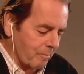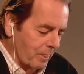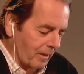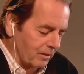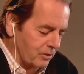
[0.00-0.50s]

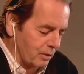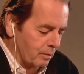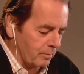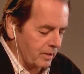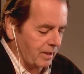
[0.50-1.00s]

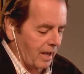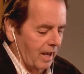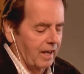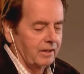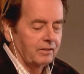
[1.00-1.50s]
Timmerman
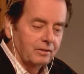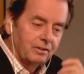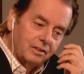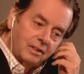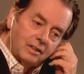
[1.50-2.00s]
and
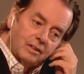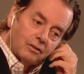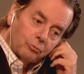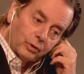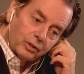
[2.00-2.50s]

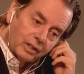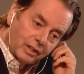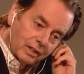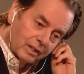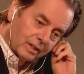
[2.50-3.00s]
really
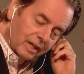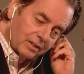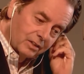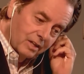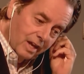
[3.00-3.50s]

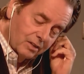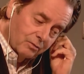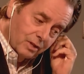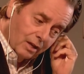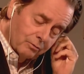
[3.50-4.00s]
and
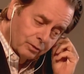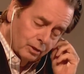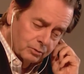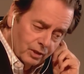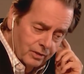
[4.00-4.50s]
Don
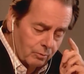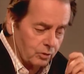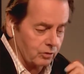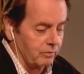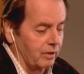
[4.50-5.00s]
Phillips, I think, was
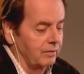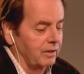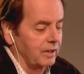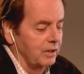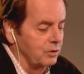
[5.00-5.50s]
involved in
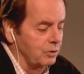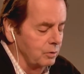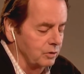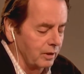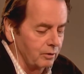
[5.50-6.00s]
that too,
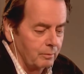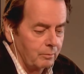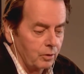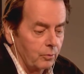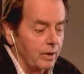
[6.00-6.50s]
as I
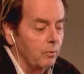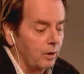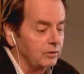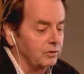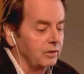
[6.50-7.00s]
remember. Ray
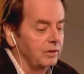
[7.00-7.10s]
Walston